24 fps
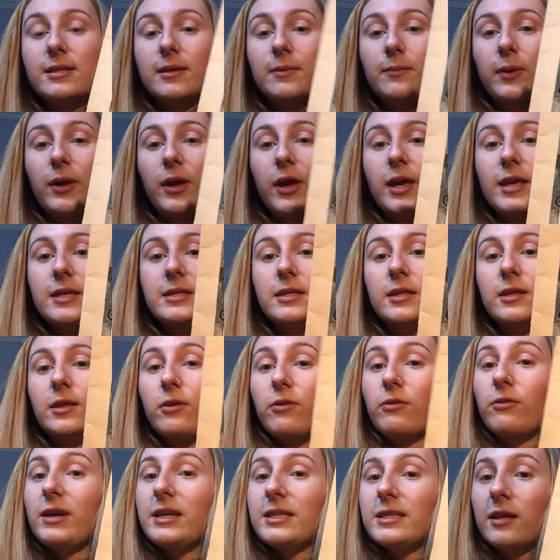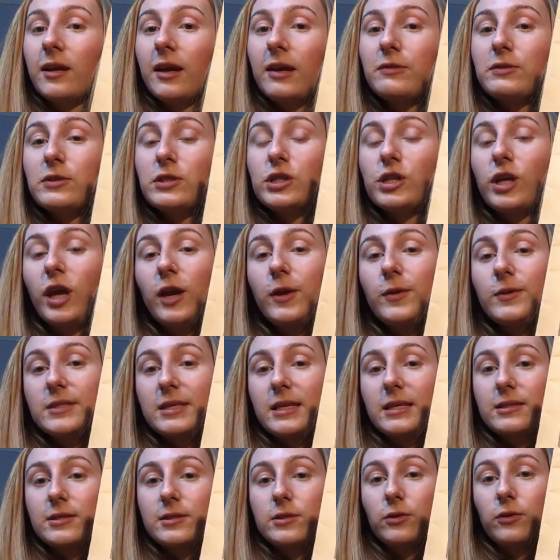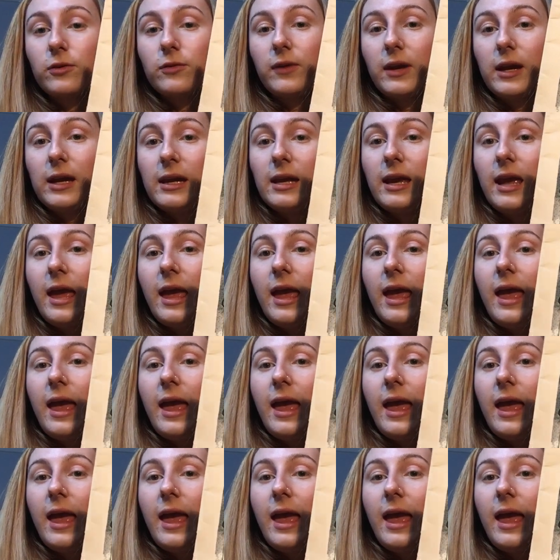because the reason I chose this story